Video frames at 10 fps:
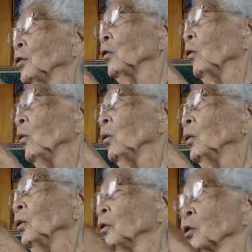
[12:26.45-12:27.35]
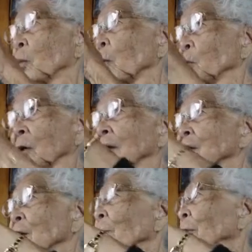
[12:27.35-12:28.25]
told, you're supposed to get
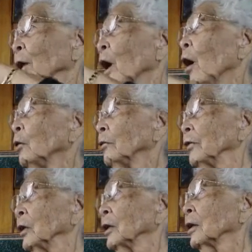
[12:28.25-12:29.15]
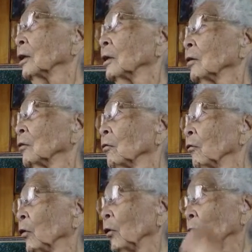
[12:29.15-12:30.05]
something out of it
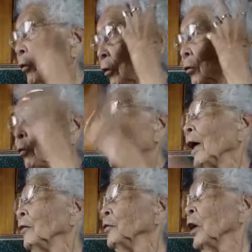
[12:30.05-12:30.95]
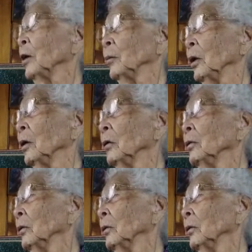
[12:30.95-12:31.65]
for your lifetime, you know,